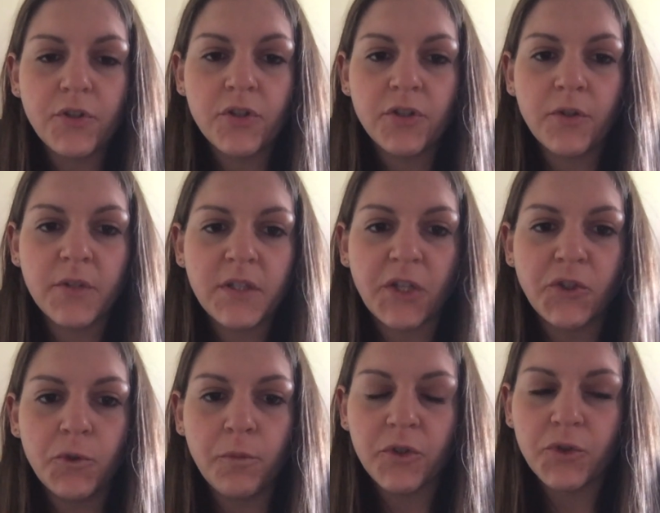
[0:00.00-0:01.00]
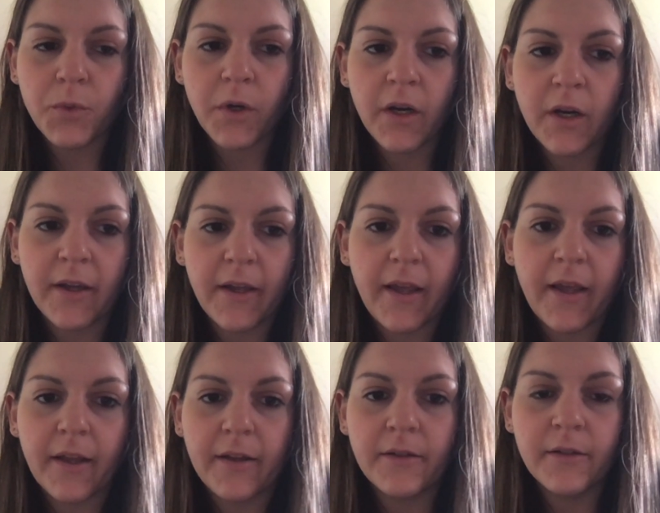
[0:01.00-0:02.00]
just so it's not too much work
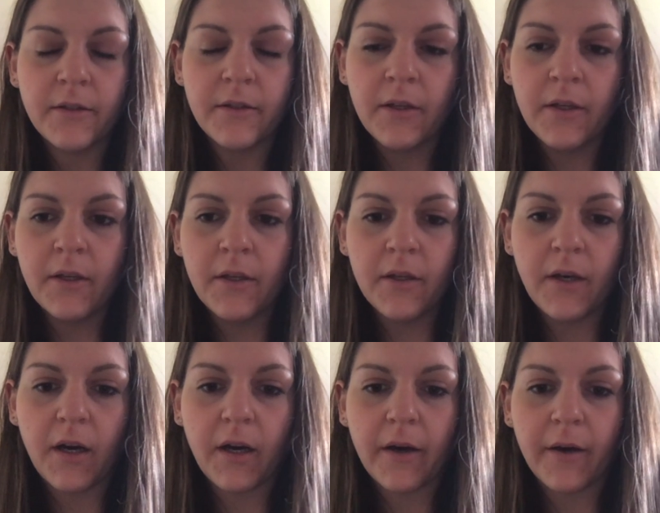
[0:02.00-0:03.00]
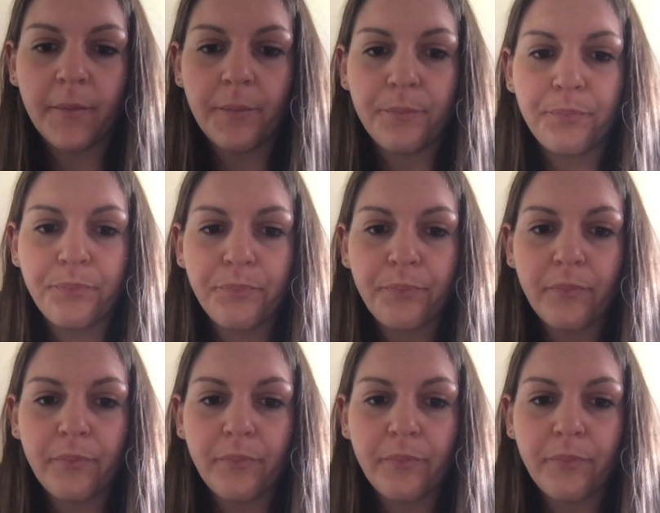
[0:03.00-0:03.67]
and um,